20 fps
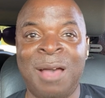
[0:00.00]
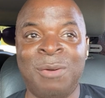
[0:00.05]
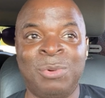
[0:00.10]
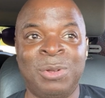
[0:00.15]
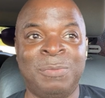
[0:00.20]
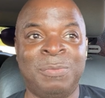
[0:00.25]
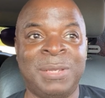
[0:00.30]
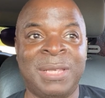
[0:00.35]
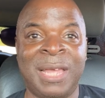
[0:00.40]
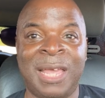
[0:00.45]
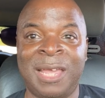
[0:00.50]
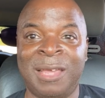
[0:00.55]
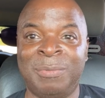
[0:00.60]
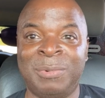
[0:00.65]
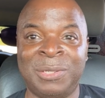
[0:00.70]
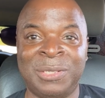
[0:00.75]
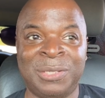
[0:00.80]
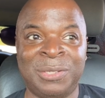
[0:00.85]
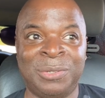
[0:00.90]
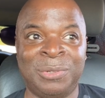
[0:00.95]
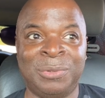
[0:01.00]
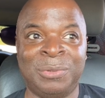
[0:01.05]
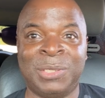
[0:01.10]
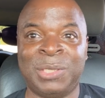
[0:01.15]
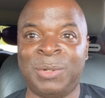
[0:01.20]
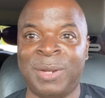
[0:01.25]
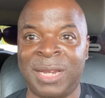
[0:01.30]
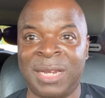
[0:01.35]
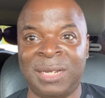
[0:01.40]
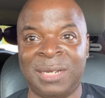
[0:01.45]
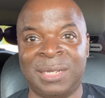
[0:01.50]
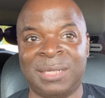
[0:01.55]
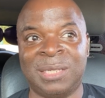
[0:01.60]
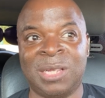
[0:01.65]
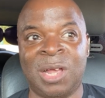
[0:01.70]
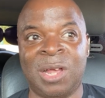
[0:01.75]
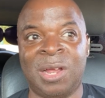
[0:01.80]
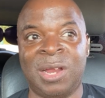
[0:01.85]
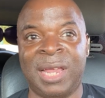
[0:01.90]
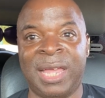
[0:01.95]
would be able to trade this
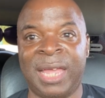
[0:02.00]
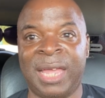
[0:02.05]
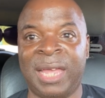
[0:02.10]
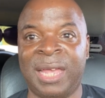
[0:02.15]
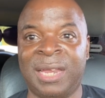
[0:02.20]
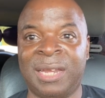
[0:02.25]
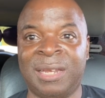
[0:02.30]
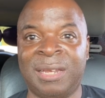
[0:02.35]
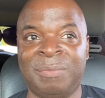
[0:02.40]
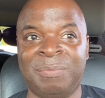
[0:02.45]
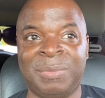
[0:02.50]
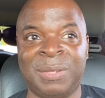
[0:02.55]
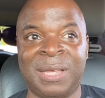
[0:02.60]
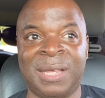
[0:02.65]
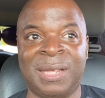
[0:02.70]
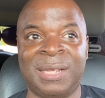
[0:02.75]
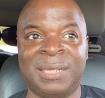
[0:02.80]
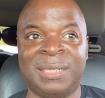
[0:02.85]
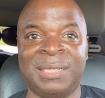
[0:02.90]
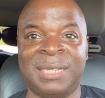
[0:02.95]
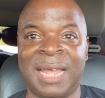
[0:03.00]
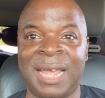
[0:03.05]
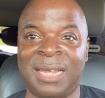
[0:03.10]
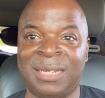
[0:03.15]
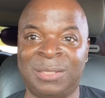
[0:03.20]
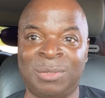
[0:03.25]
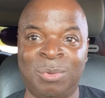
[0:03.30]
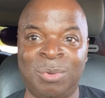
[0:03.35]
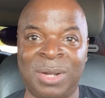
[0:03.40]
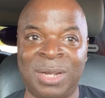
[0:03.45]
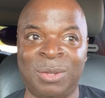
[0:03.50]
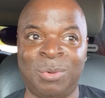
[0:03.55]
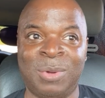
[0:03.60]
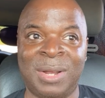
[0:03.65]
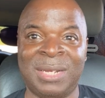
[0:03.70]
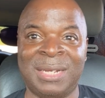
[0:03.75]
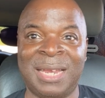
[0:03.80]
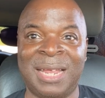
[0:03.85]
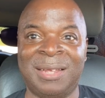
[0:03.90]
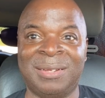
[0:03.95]
car in because at
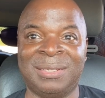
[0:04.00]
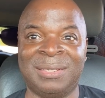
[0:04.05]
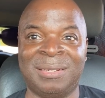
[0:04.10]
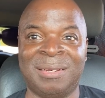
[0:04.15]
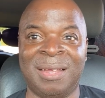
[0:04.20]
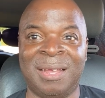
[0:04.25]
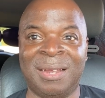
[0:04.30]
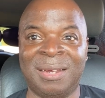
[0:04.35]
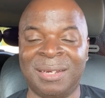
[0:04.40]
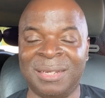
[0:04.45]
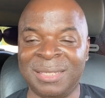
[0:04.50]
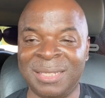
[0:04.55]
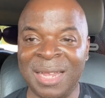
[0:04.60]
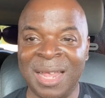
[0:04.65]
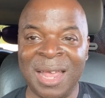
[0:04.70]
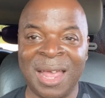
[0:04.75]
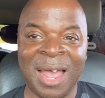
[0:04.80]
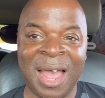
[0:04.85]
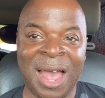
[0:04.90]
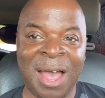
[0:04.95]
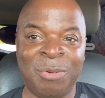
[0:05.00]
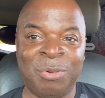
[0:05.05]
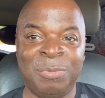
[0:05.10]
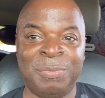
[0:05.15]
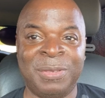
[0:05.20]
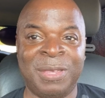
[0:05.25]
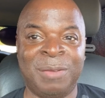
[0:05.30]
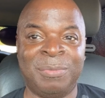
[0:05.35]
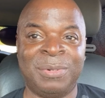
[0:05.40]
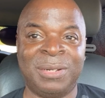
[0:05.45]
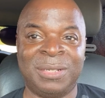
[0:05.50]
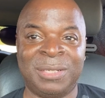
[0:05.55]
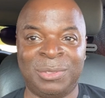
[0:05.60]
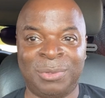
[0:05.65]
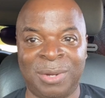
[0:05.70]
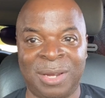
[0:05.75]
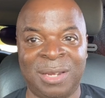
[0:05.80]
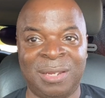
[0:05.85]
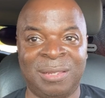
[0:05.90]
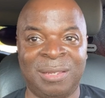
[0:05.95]
$21,000, I would be able to
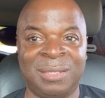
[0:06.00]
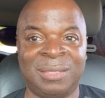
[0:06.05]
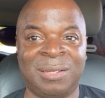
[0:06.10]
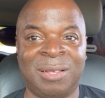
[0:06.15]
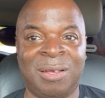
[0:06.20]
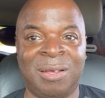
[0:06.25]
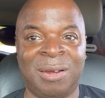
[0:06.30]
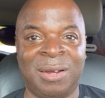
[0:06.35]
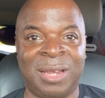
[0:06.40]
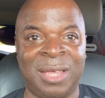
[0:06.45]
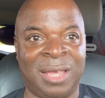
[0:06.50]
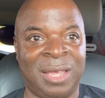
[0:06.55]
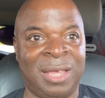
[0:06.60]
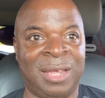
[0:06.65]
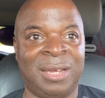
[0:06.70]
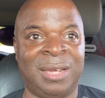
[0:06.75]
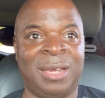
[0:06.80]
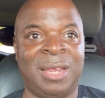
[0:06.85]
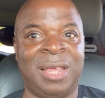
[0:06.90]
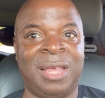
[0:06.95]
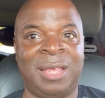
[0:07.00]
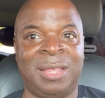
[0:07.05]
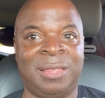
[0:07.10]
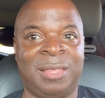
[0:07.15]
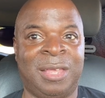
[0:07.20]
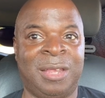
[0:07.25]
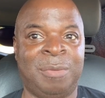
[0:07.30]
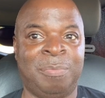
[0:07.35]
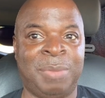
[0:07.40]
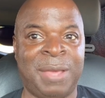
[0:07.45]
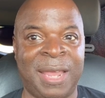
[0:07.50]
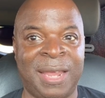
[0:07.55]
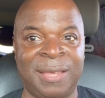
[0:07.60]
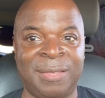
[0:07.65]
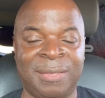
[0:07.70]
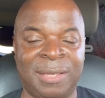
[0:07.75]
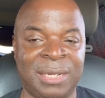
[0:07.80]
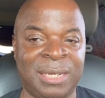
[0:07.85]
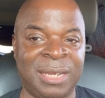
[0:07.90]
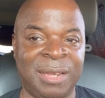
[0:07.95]
trade this car in and then pay
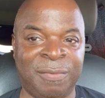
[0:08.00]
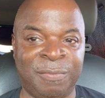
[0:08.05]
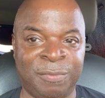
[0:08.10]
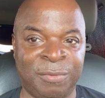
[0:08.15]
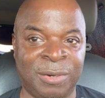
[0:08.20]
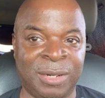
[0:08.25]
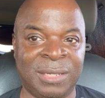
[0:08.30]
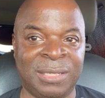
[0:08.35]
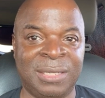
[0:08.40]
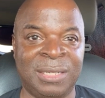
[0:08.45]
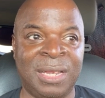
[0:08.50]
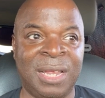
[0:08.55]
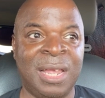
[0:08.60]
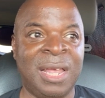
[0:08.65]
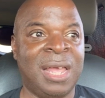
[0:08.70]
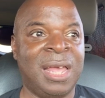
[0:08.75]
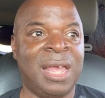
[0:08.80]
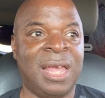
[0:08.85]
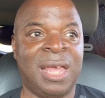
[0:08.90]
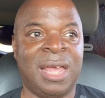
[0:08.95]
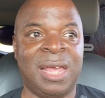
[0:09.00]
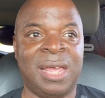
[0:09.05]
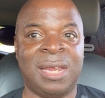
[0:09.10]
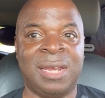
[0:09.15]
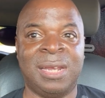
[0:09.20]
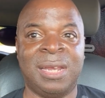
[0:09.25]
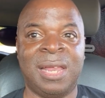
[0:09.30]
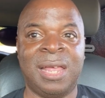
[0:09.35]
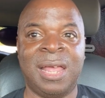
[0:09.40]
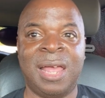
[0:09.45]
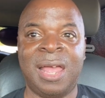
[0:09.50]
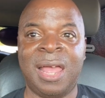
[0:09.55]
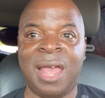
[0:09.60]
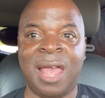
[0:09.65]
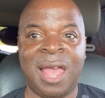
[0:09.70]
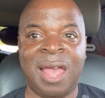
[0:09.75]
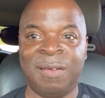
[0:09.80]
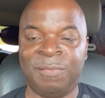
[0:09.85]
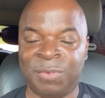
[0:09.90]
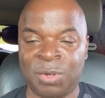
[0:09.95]
the difference and
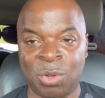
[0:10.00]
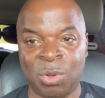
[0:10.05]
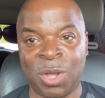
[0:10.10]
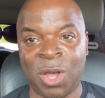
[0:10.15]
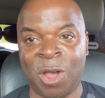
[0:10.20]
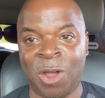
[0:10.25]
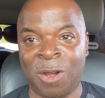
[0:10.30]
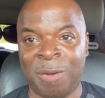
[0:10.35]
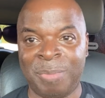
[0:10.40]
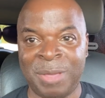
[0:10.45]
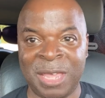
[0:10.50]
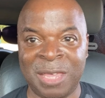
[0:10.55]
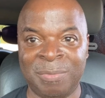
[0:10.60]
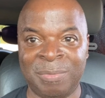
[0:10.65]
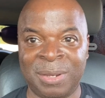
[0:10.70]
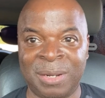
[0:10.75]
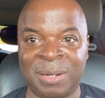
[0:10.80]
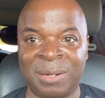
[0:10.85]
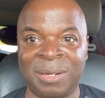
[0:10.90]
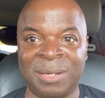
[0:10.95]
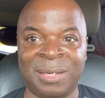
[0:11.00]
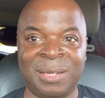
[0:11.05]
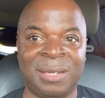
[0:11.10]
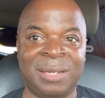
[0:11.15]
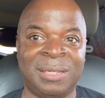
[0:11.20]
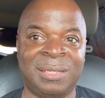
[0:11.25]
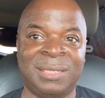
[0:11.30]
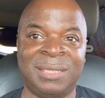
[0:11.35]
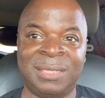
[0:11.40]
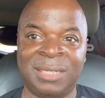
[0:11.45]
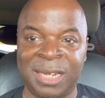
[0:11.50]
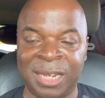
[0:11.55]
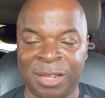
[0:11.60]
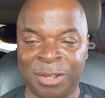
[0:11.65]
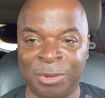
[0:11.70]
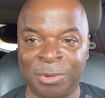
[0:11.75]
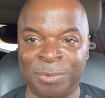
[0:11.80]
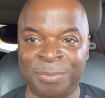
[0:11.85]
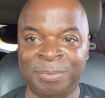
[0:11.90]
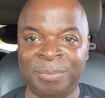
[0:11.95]
have no car payment
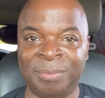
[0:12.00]
still,